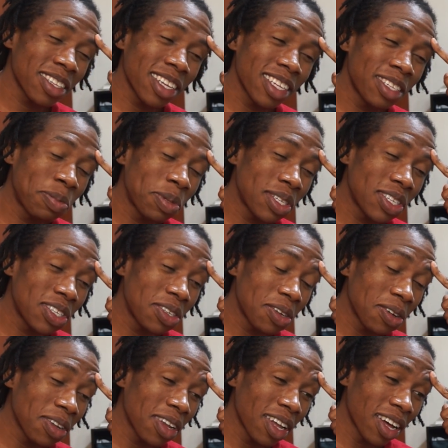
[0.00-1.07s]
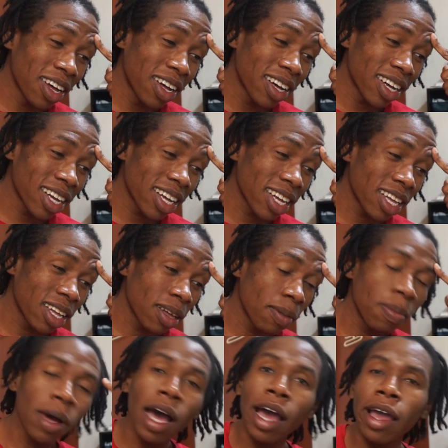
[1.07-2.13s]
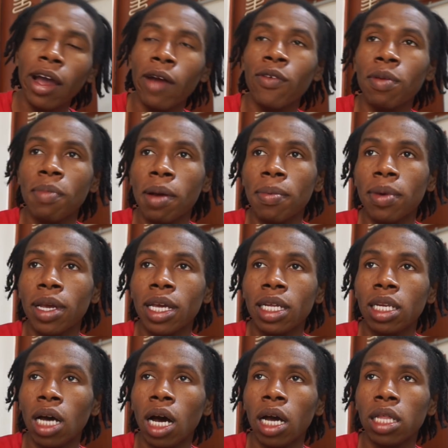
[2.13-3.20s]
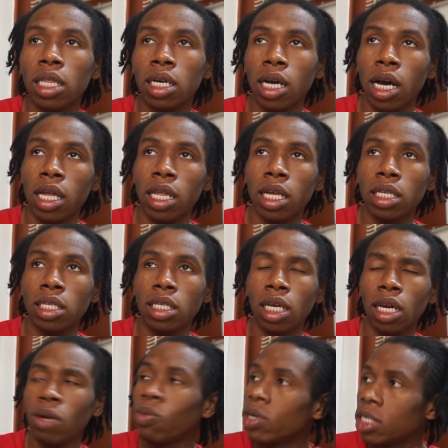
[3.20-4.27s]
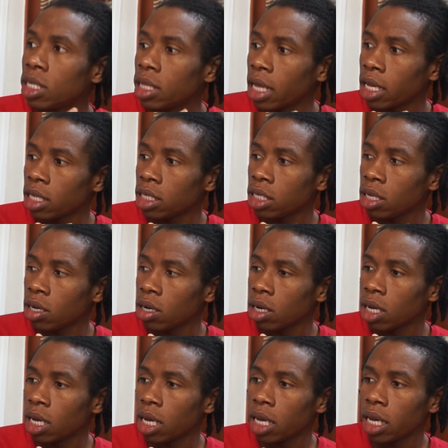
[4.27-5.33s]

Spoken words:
It's been so long. But I remember he died. The guy that was it that song?